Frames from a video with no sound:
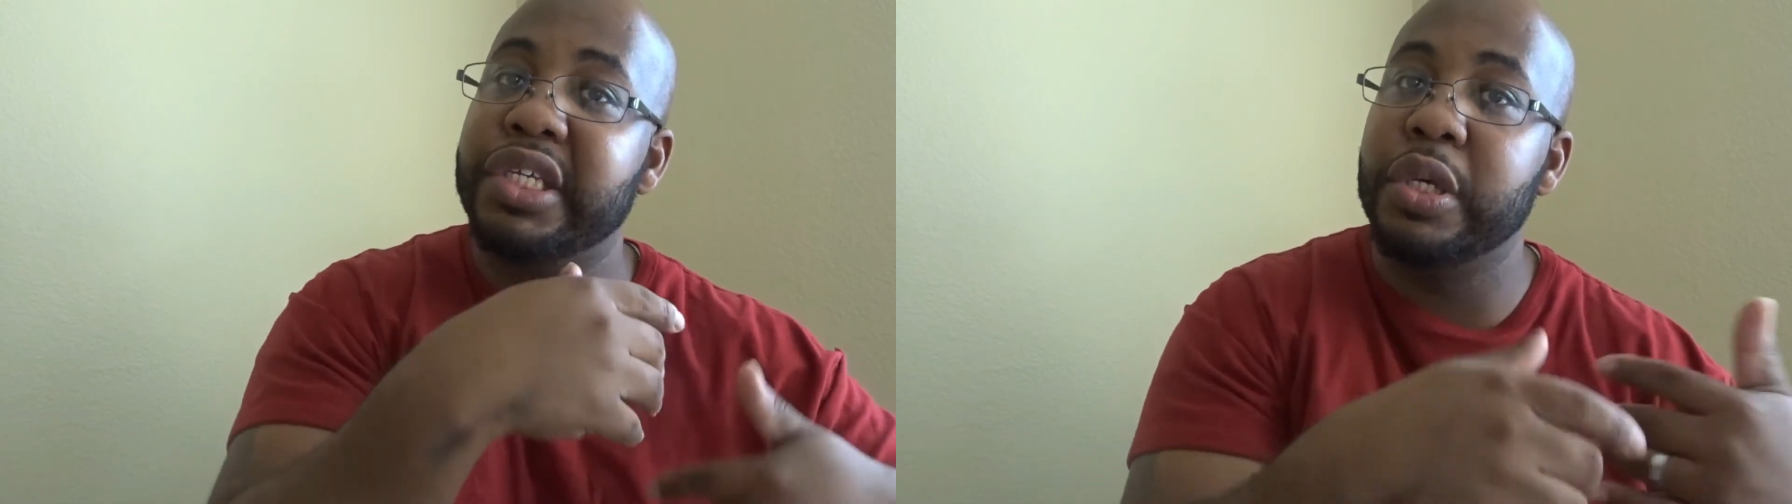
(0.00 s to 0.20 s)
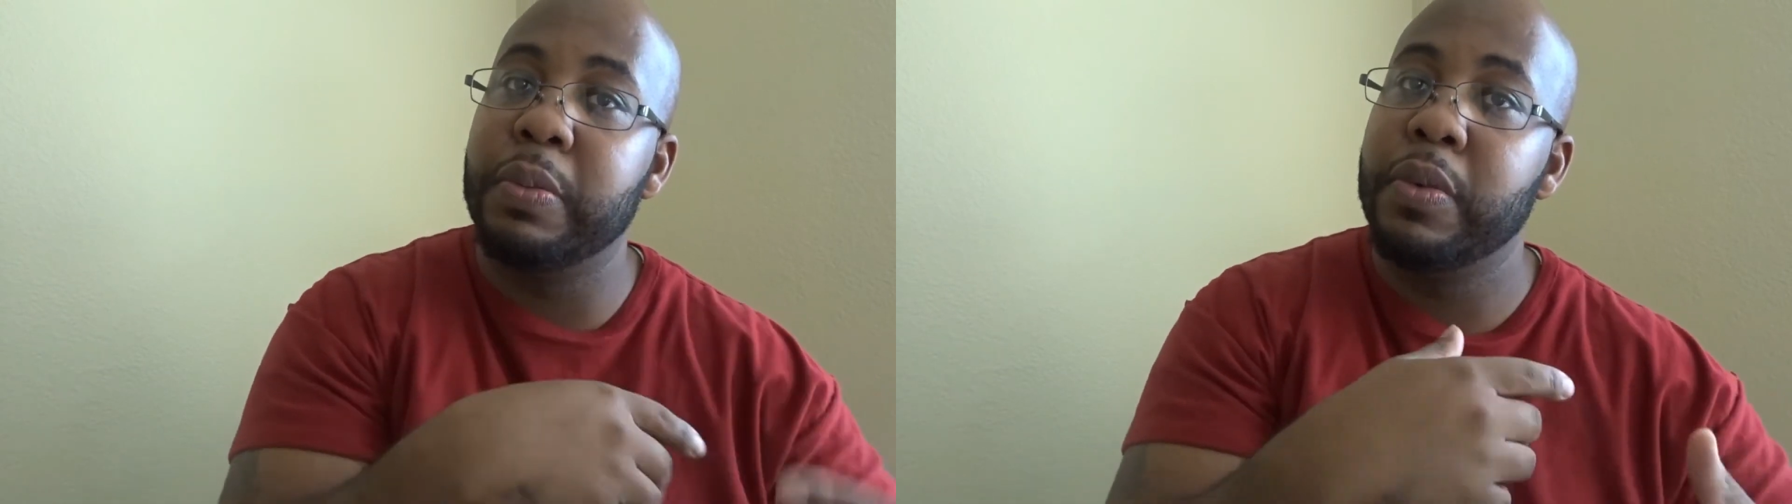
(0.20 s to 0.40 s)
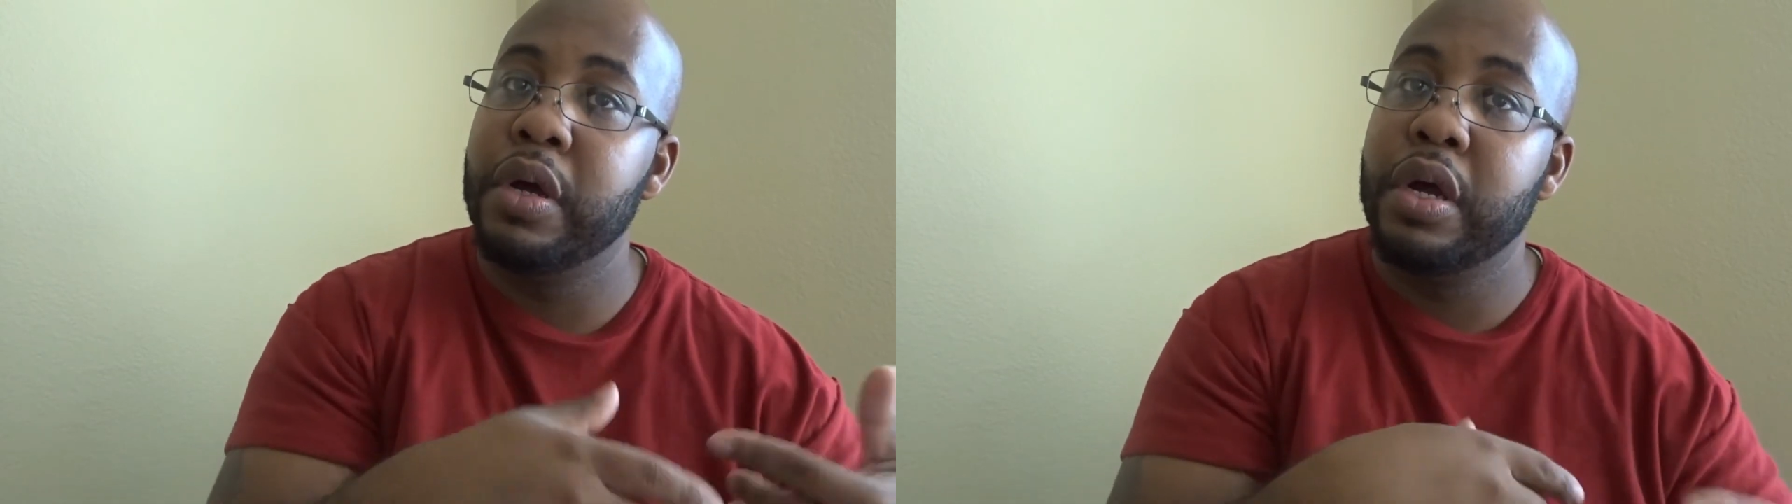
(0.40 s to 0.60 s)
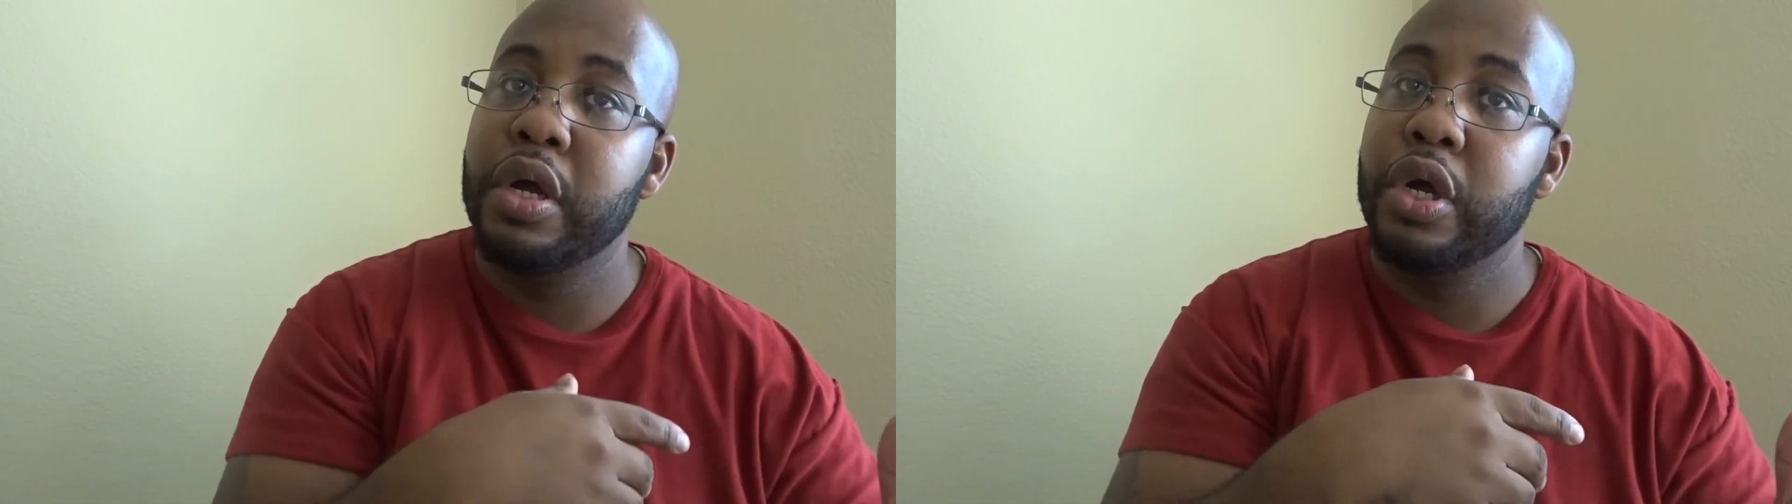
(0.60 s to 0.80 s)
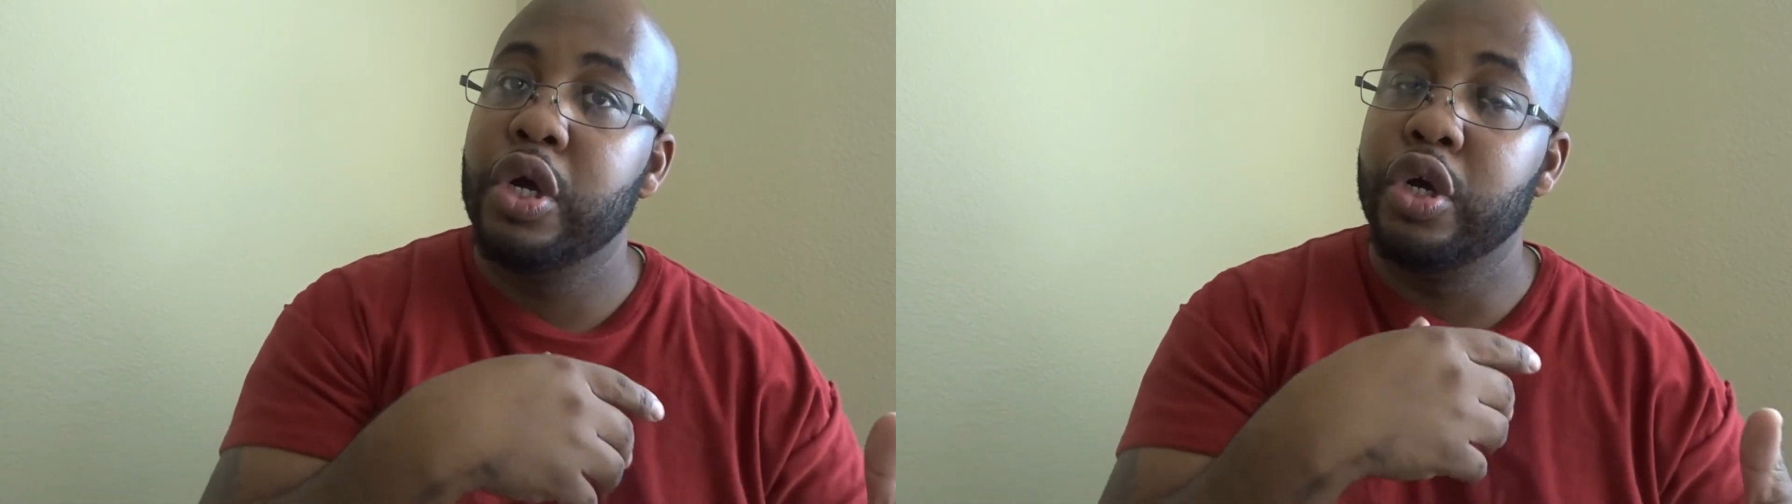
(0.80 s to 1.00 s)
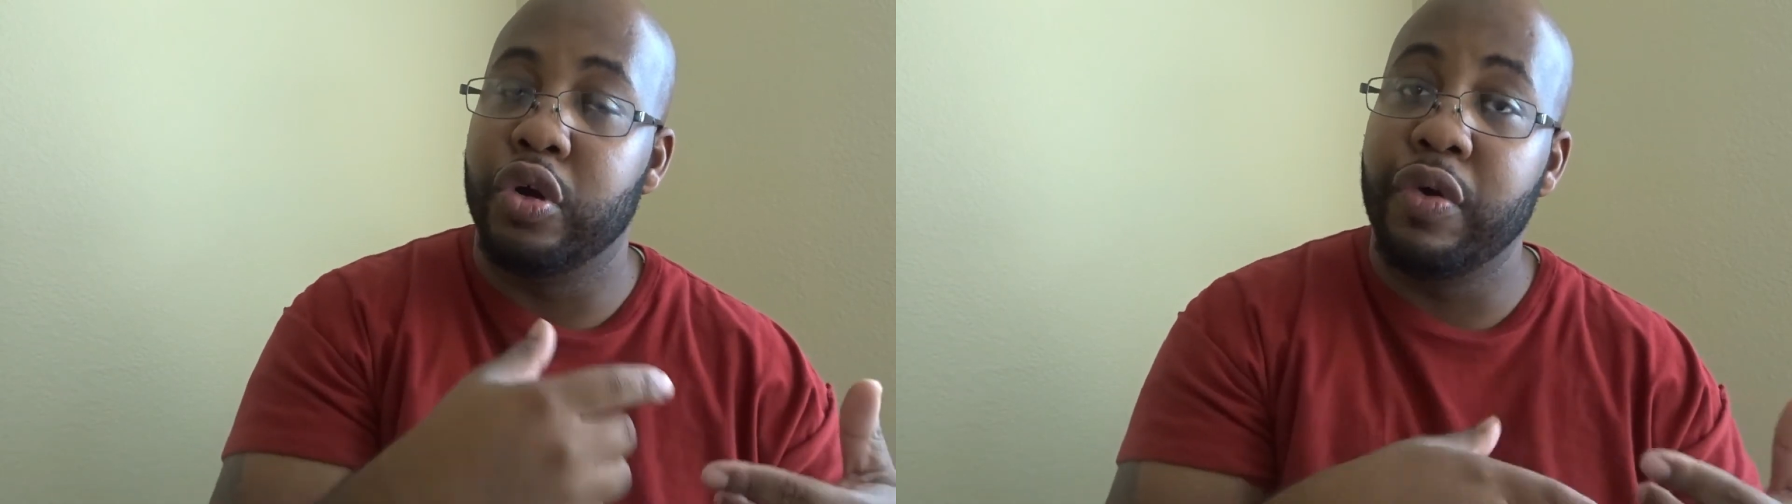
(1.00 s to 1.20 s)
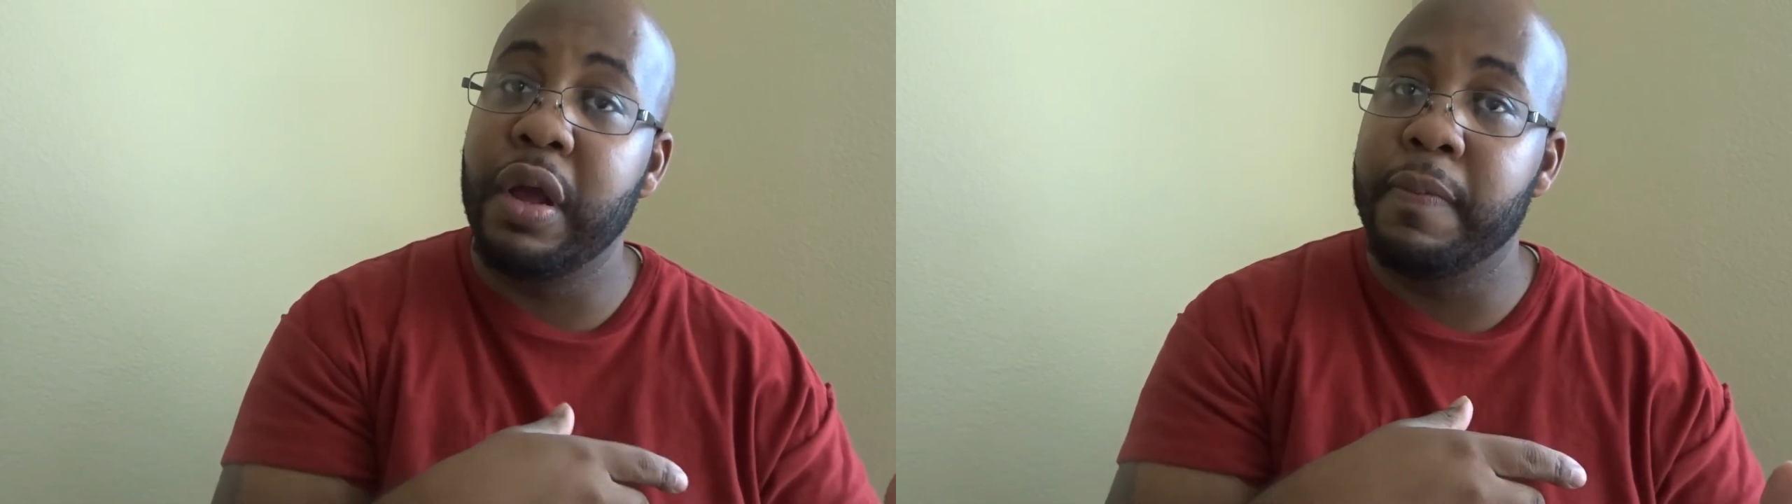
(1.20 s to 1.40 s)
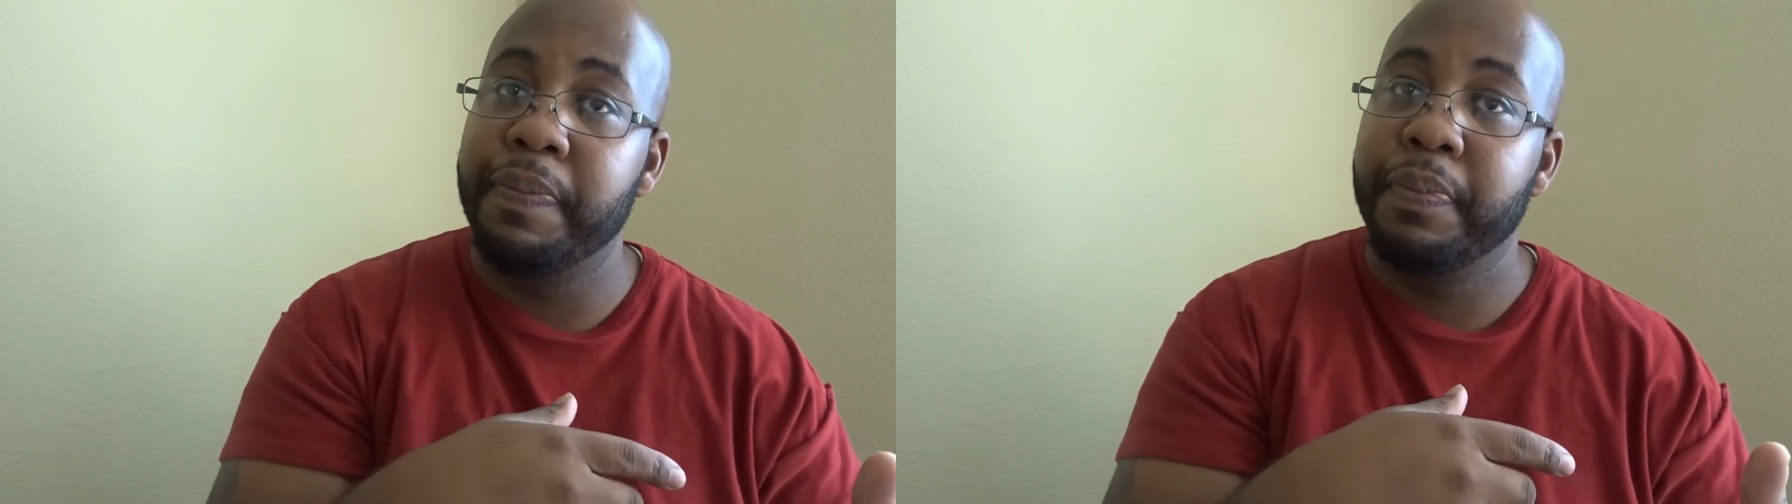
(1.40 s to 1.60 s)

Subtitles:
some grip.